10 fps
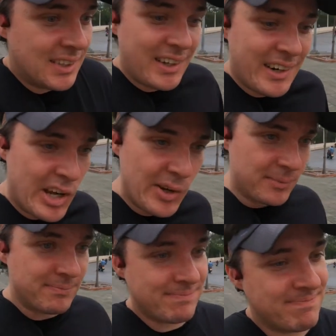I don't
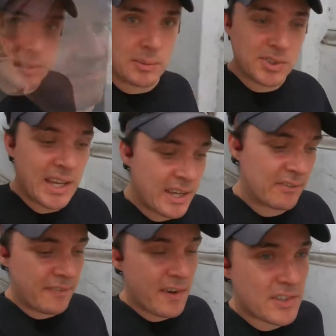know. So I'm
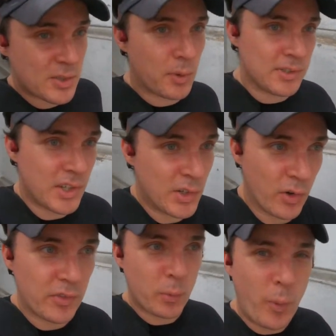staying further toward the
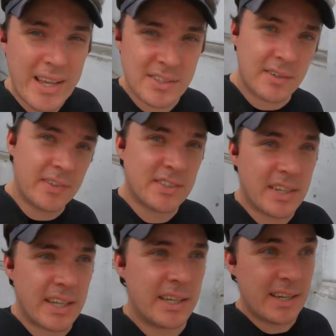northwest of the
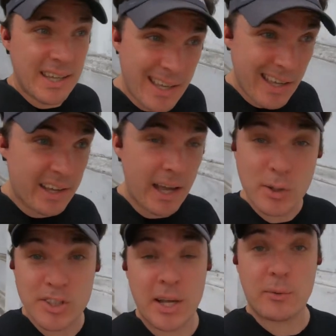city, near
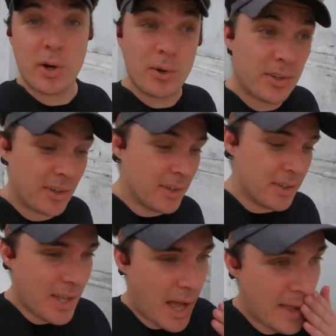Khao San Road,
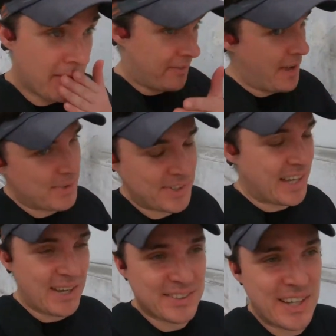the famous
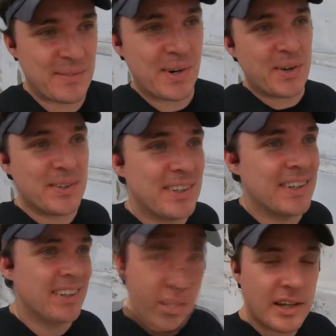Khao San Road.
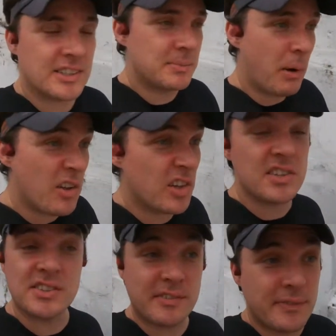Nice spot,
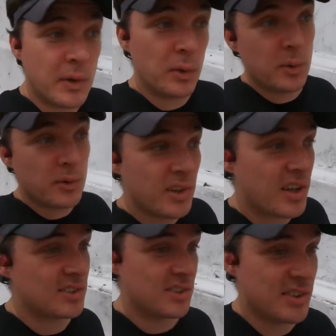lots of food,
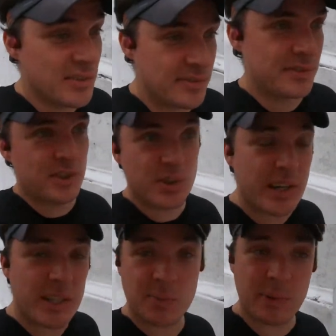lots of
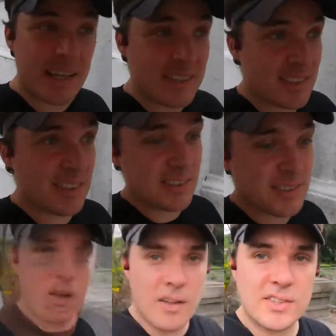drinks
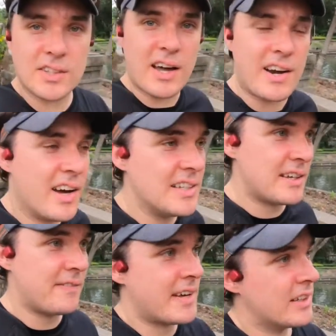places. Oh, this is kind of
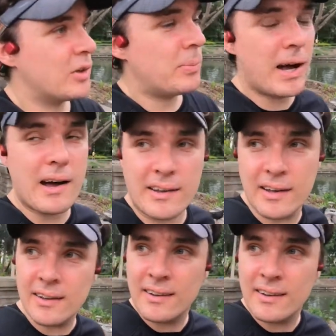nice. I found a little park.